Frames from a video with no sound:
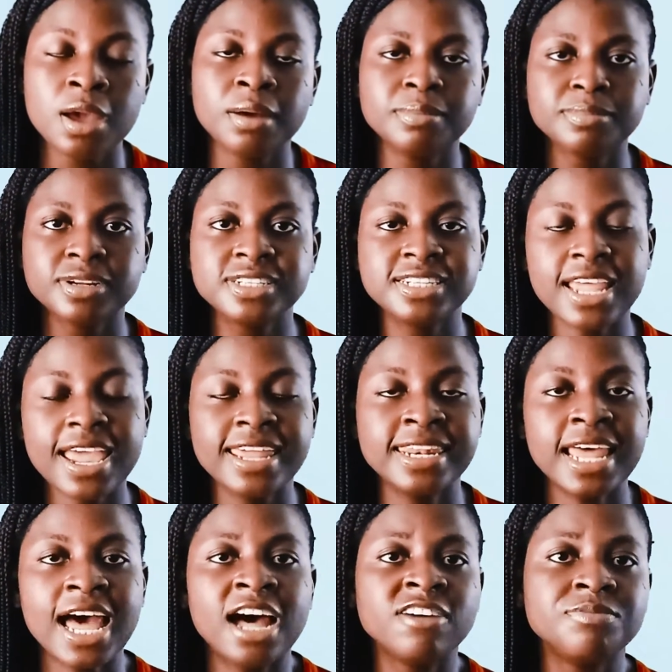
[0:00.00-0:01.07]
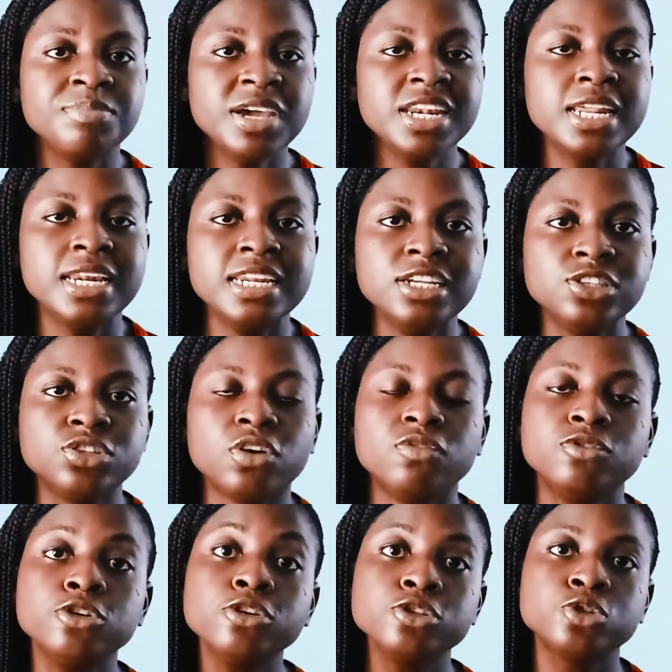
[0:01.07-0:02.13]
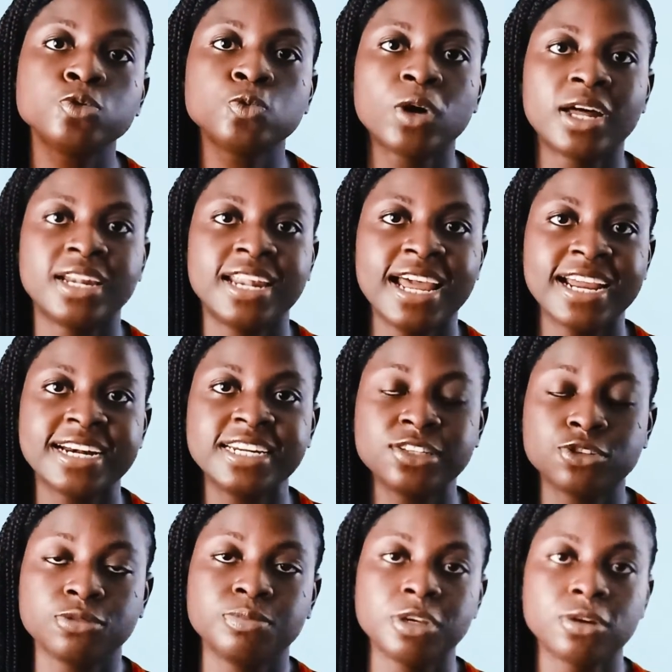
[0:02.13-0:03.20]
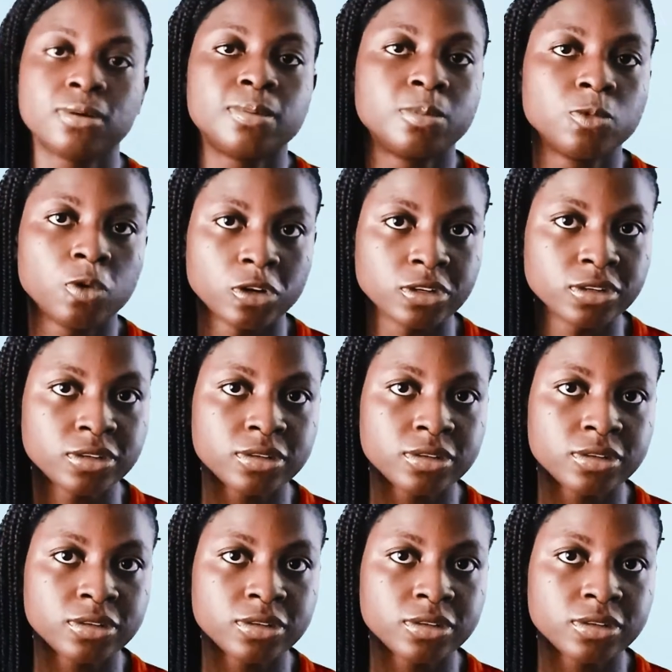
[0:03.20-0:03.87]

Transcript: but then I've made a list of those who are likely to become one.